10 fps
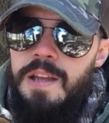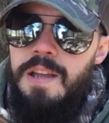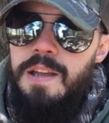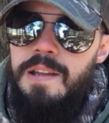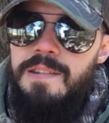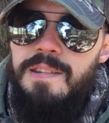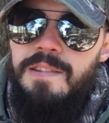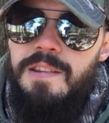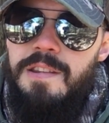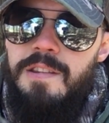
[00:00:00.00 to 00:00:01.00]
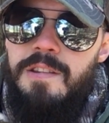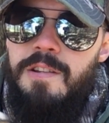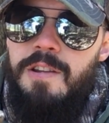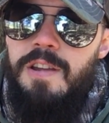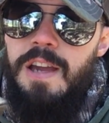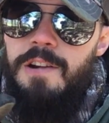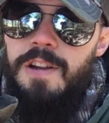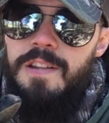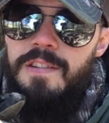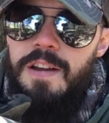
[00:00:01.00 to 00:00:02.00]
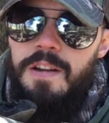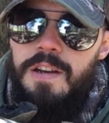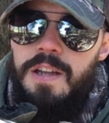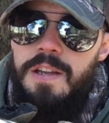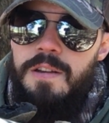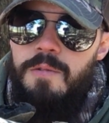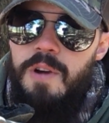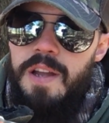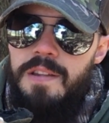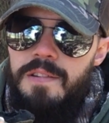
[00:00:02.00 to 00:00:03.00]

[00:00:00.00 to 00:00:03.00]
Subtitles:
It's easy to carry, it's not going to get in your way,